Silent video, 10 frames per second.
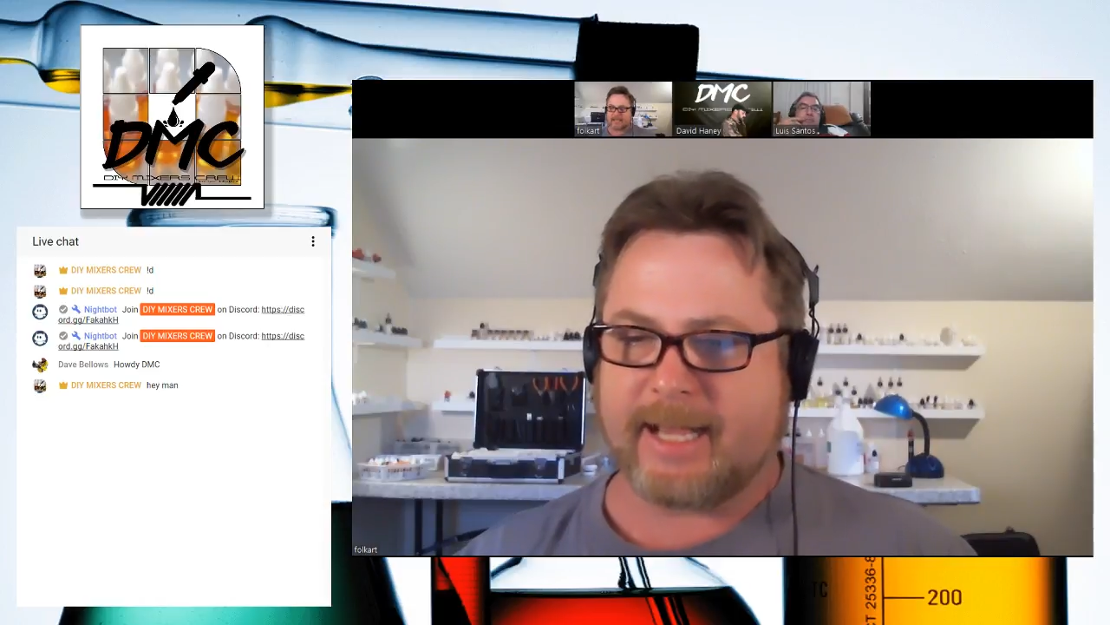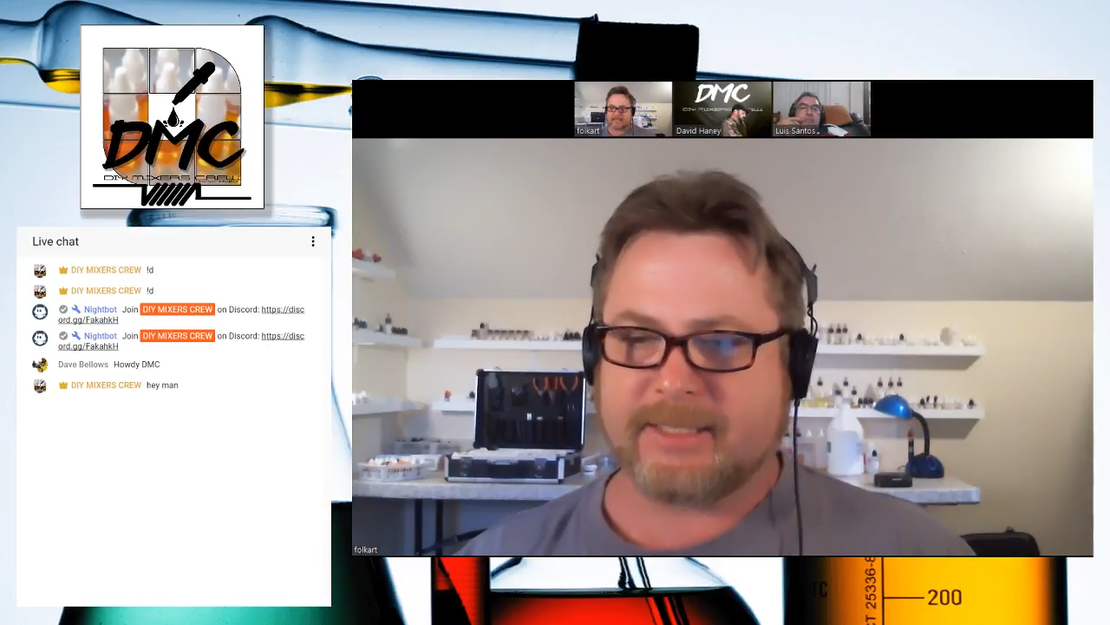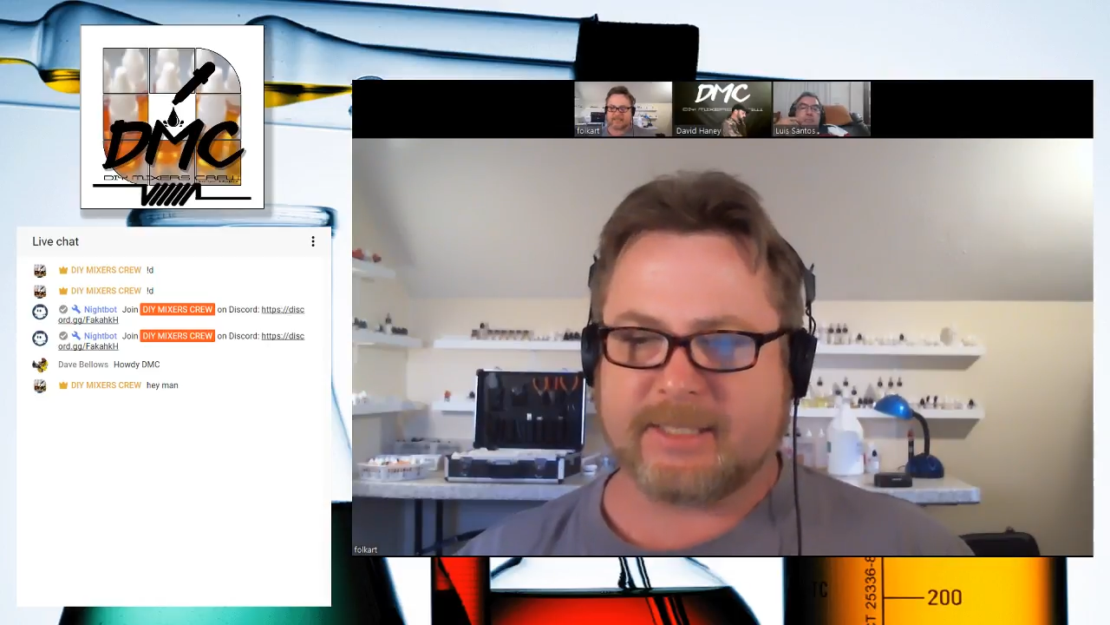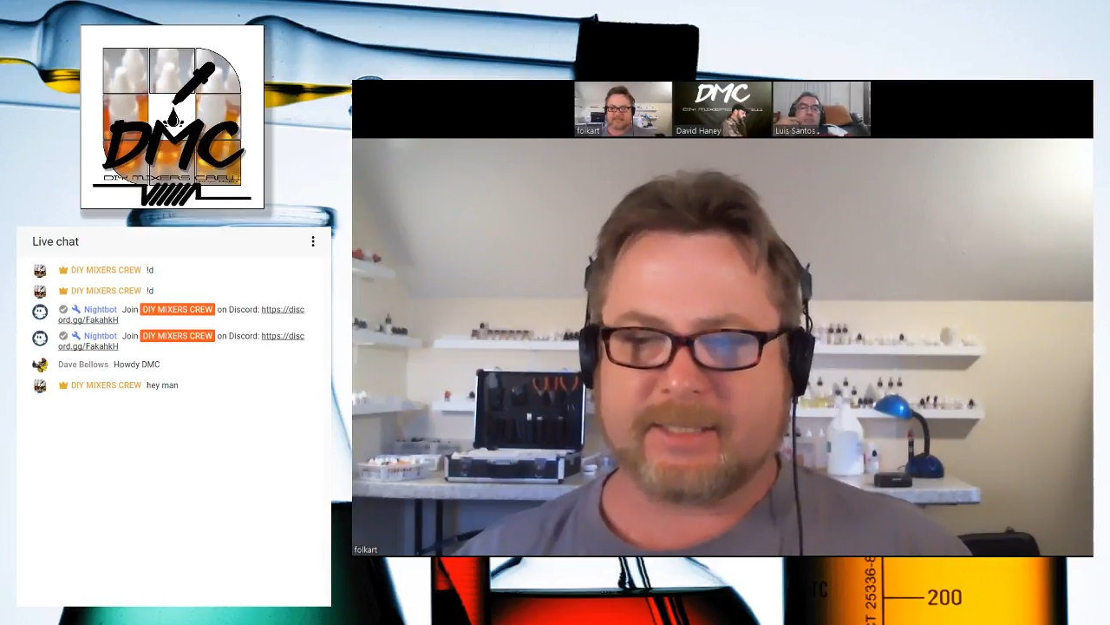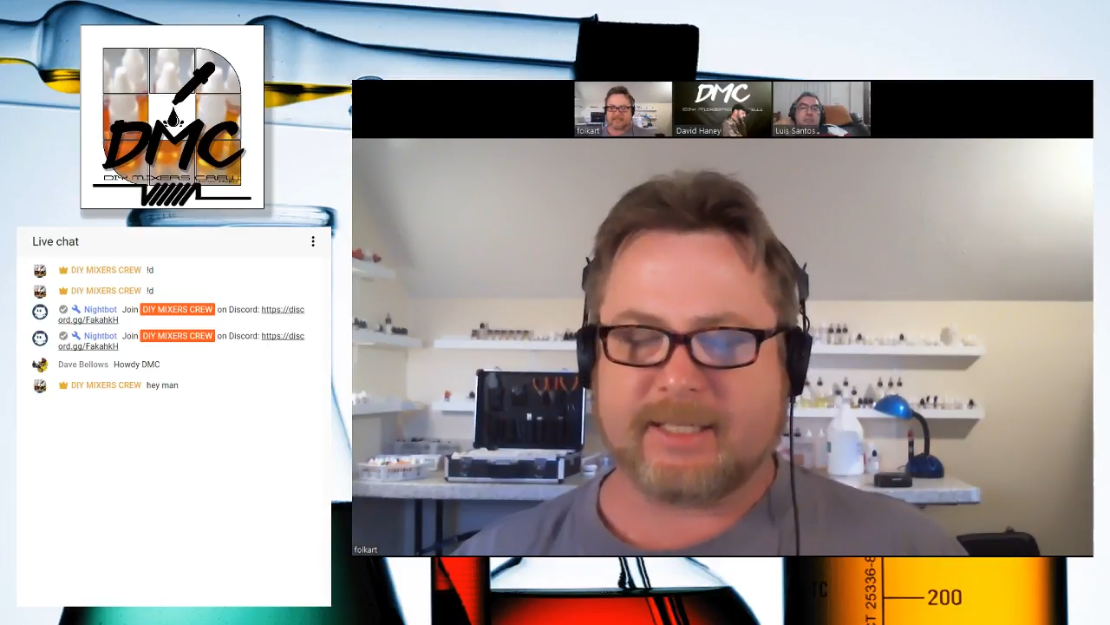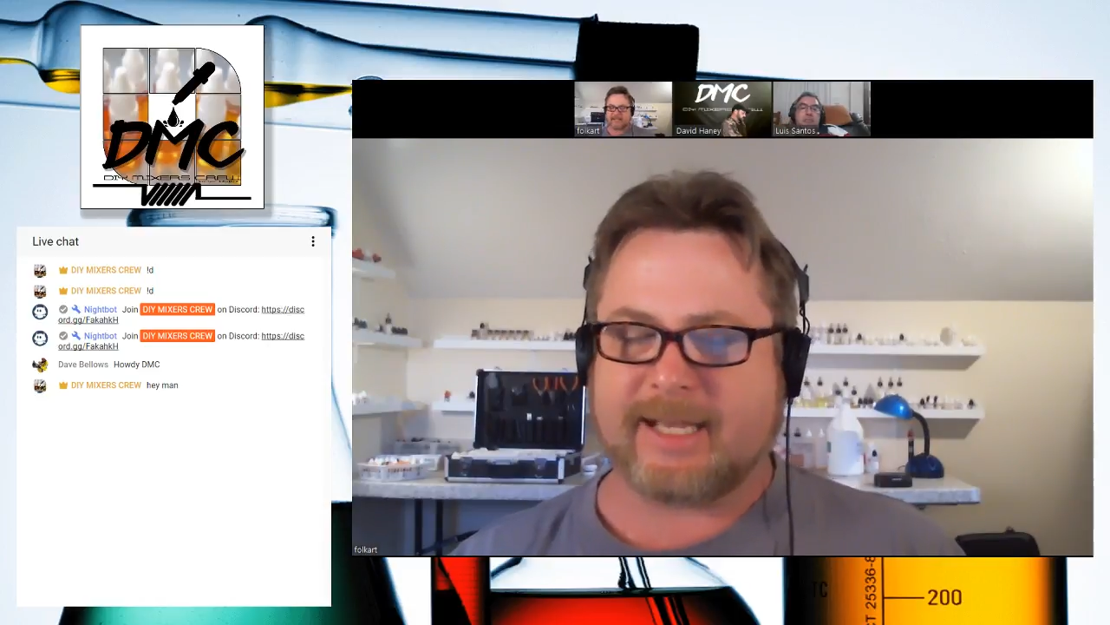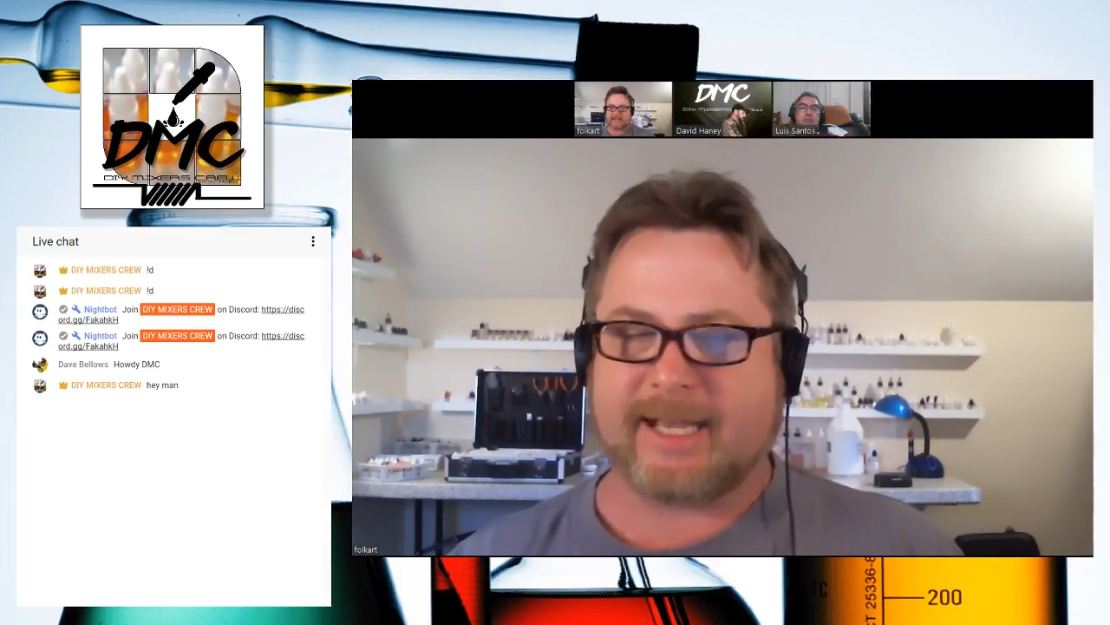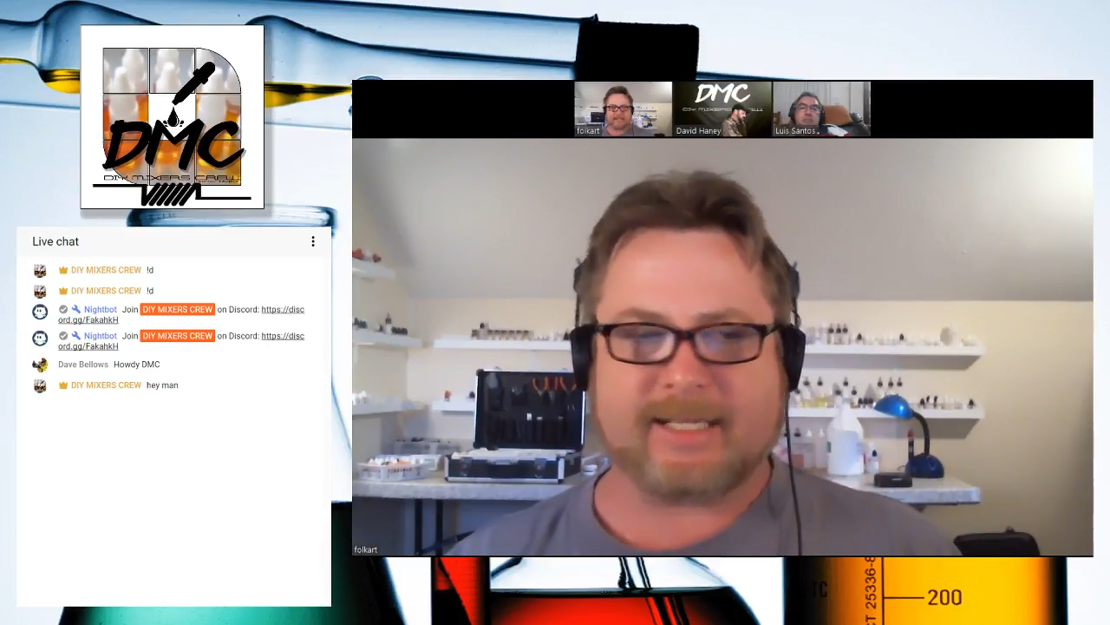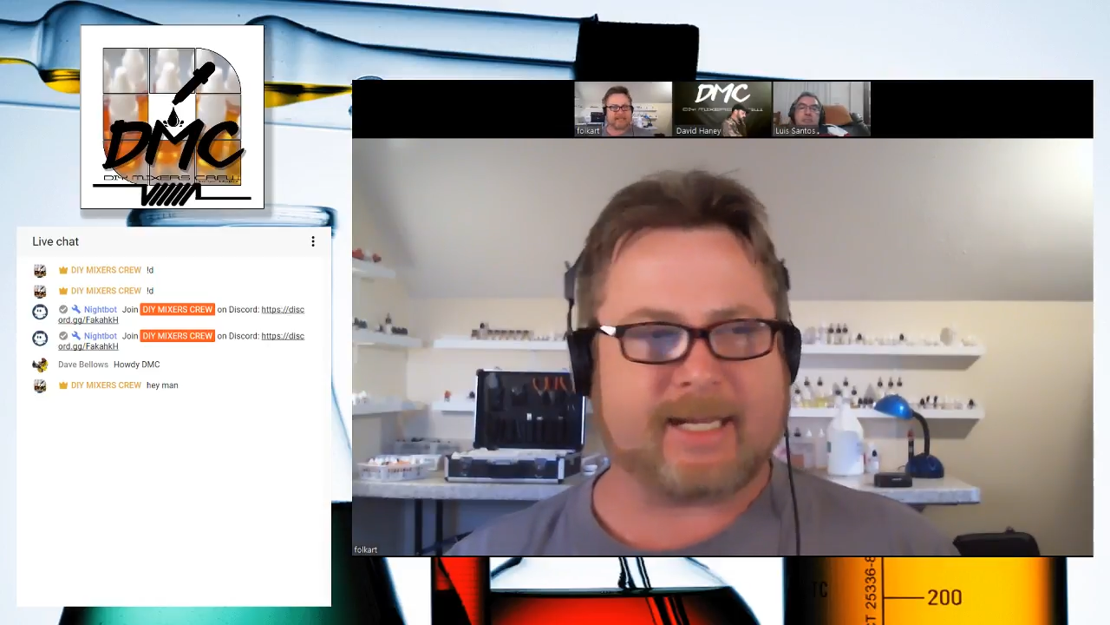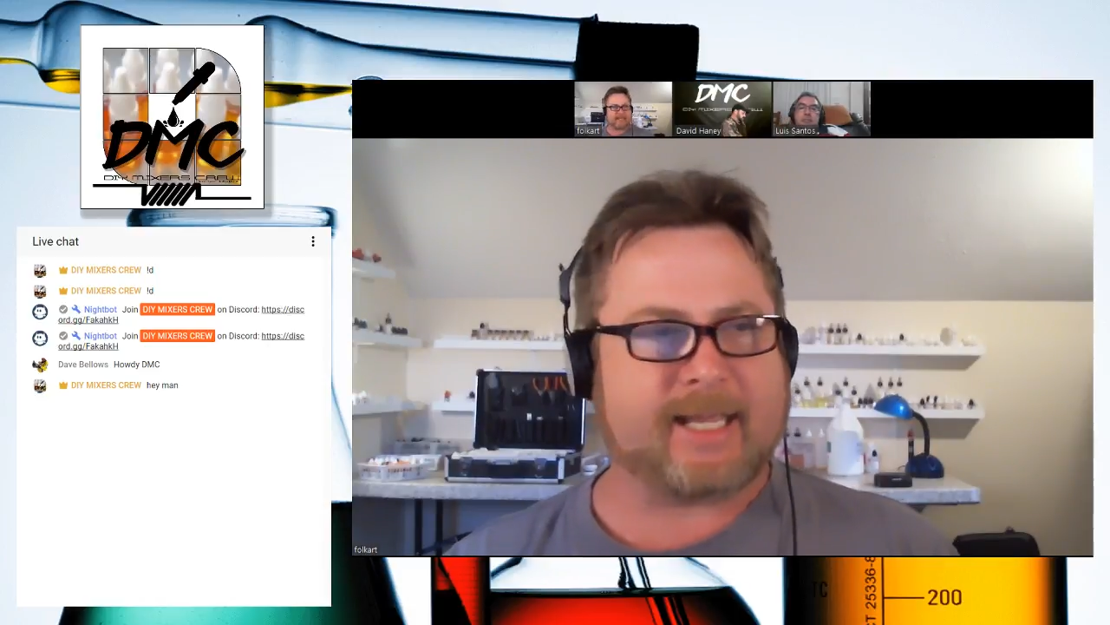I
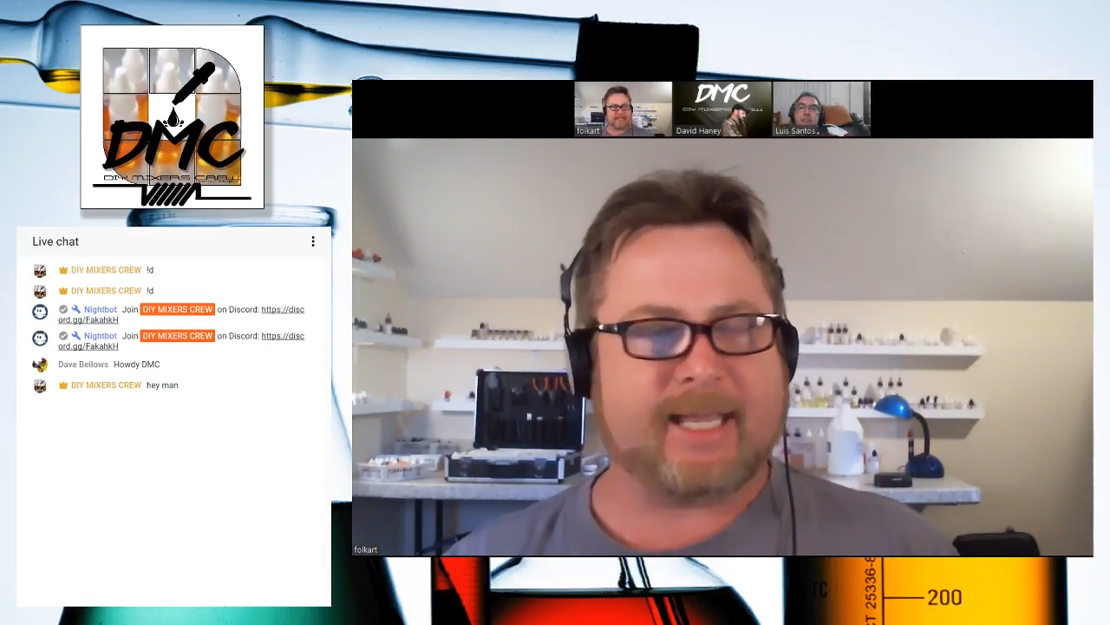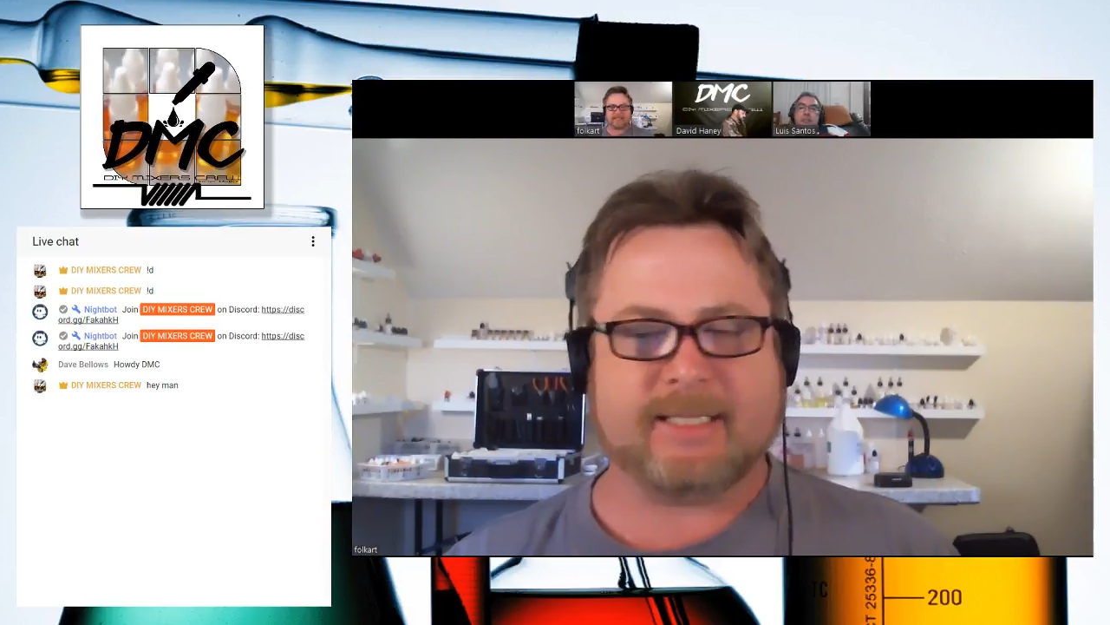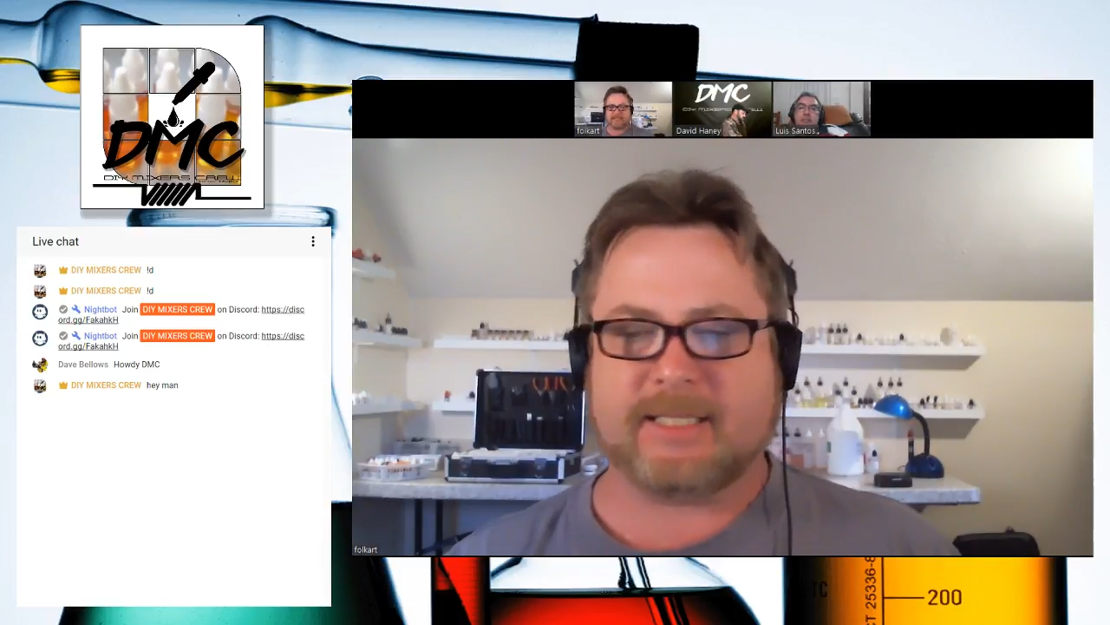can't